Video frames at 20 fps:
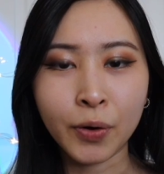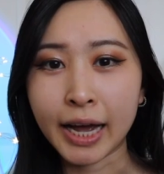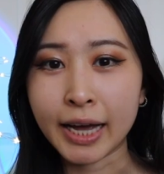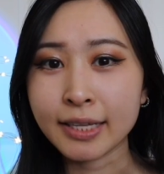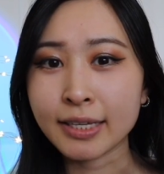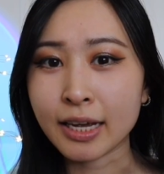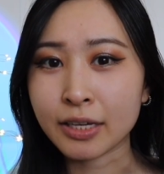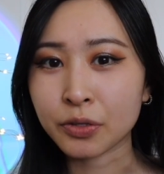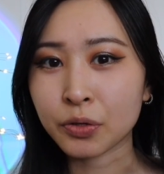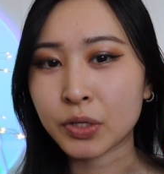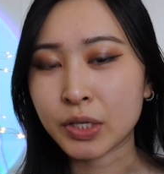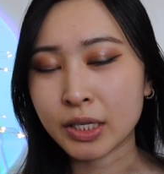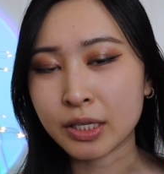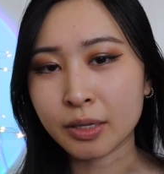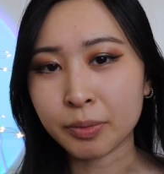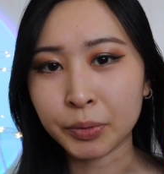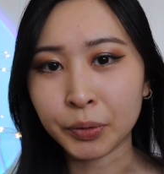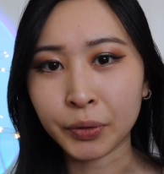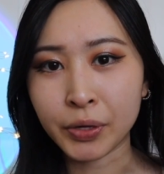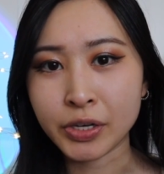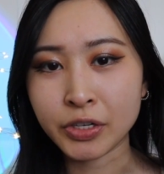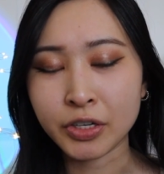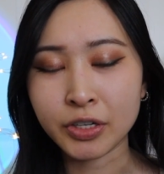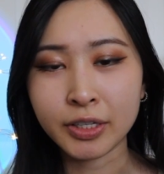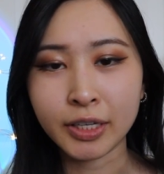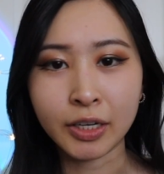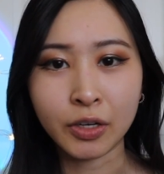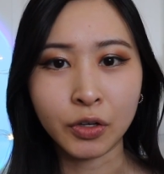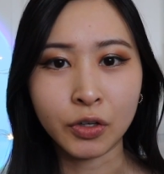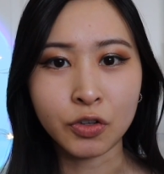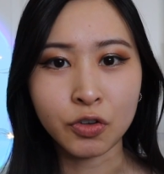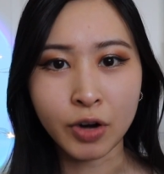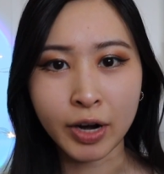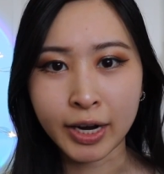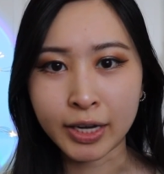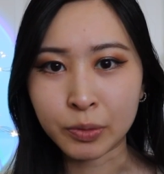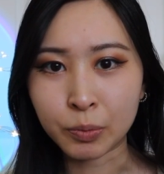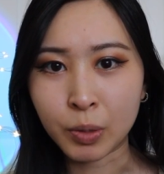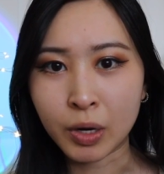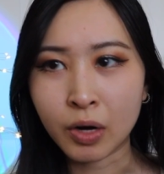has S O C simulations that you can try
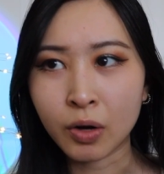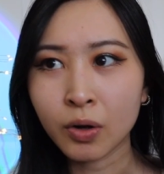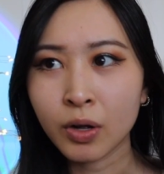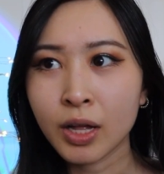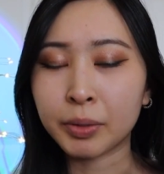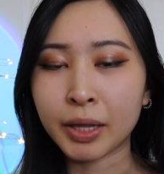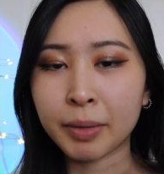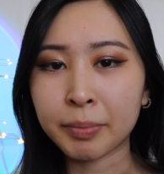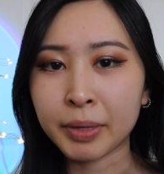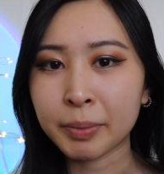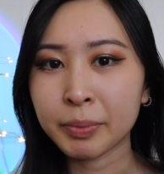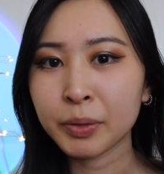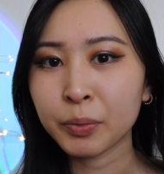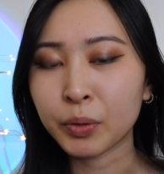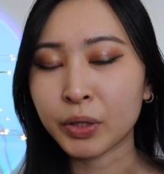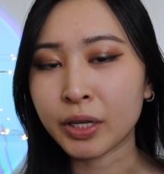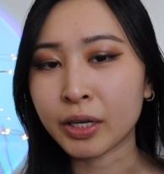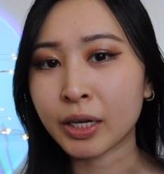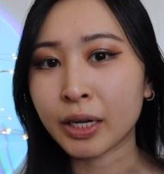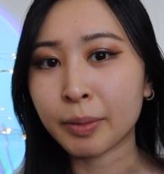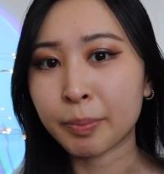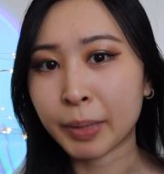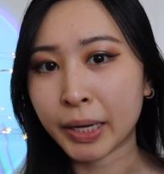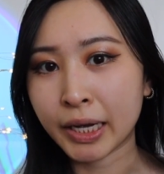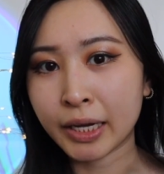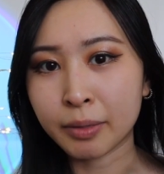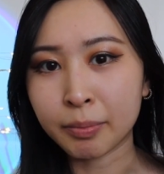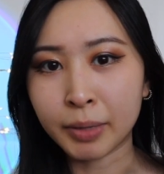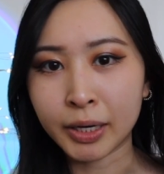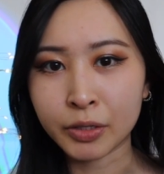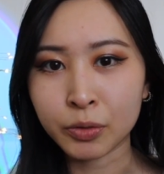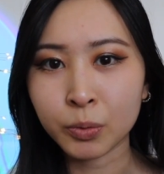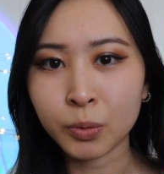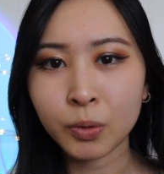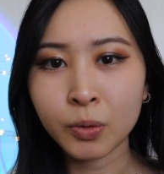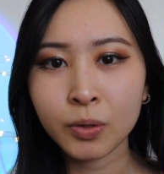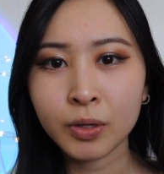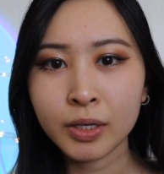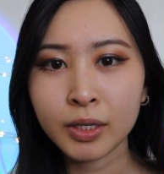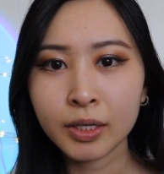as well, but that may be within a paid
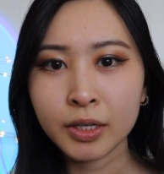module,